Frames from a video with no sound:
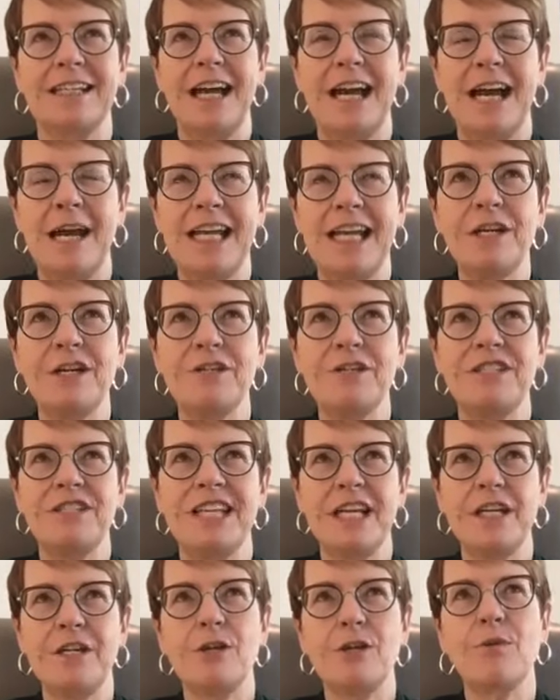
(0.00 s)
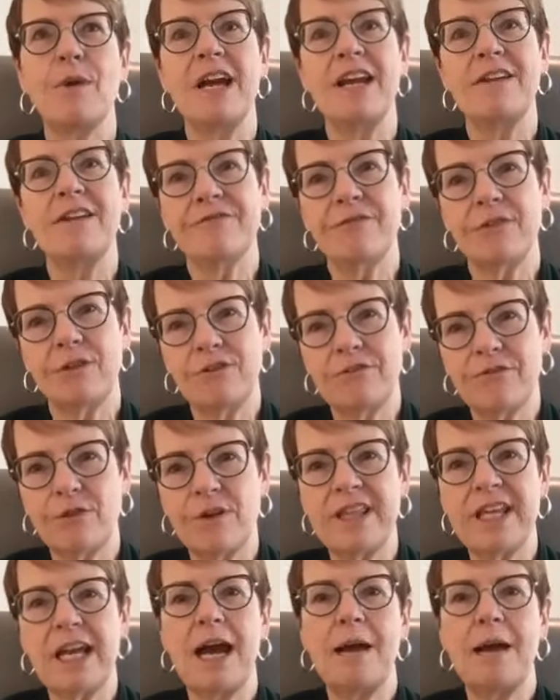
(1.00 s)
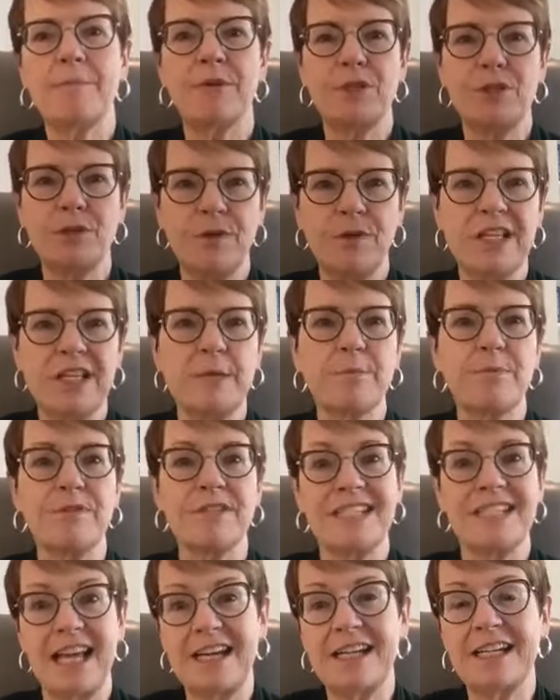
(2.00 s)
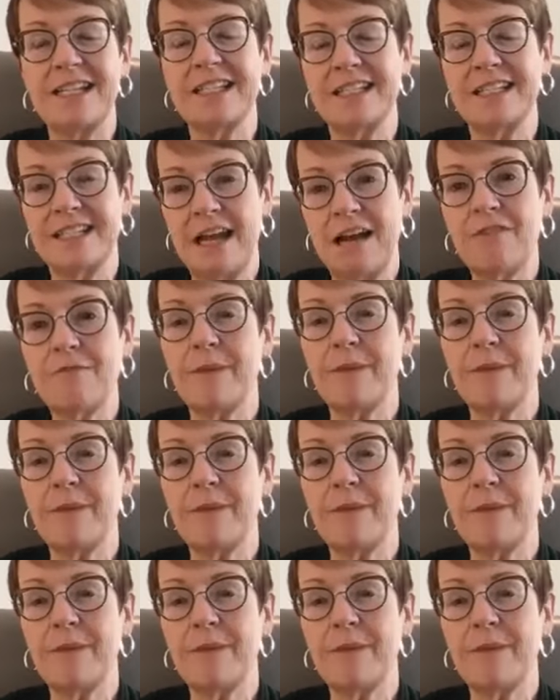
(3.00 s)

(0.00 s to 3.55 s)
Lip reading: I hear you say you're grateful for the opportunity that presented itself,